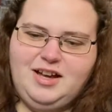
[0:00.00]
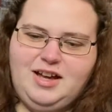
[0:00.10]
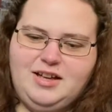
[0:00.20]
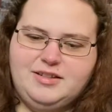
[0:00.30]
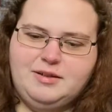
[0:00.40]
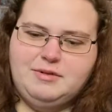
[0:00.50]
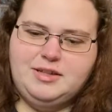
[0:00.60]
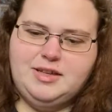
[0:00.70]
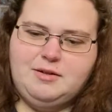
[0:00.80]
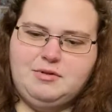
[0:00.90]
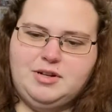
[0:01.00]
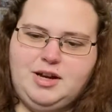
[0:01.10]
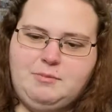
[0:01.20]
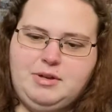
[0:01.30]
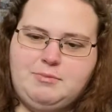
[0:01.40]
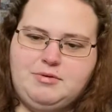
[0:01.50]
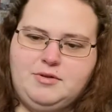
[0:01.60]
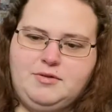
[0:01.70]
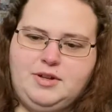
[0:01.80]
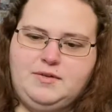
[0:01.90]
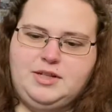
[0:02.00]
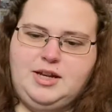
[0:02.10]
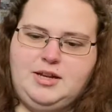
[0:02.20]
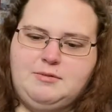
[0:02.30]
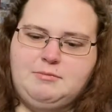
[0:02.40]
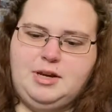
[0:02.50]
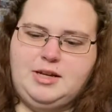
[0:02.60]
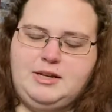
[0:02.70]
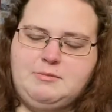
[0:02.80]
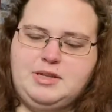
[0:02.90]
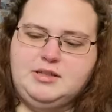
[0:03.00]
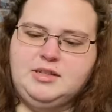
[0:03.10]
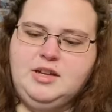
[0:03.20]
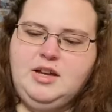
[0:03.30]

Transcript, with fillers: Uh, something that would not be approved of today by any means.